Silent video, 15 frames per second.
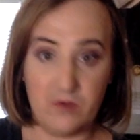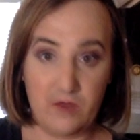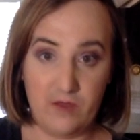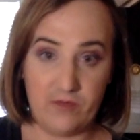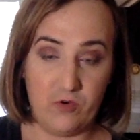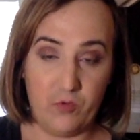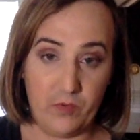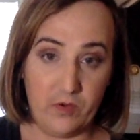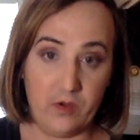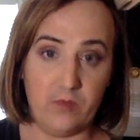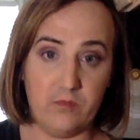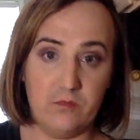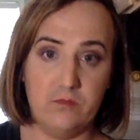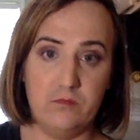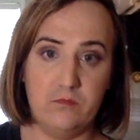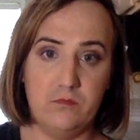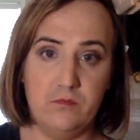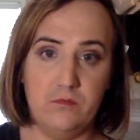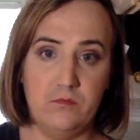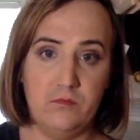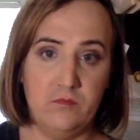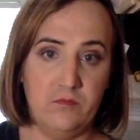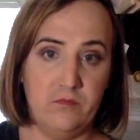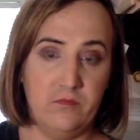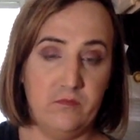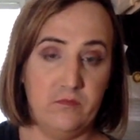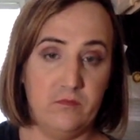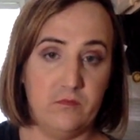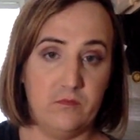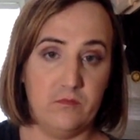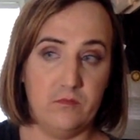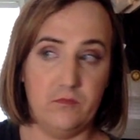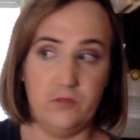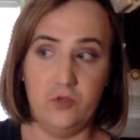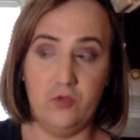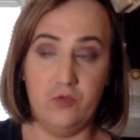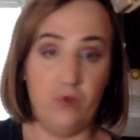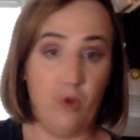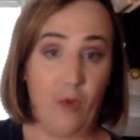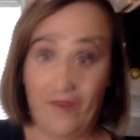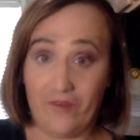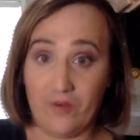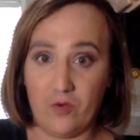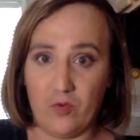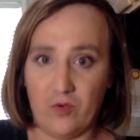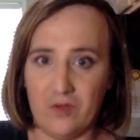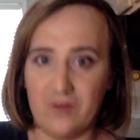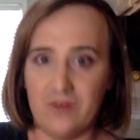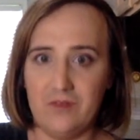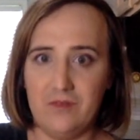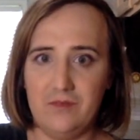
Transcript: have to open up. You don't have to go to work.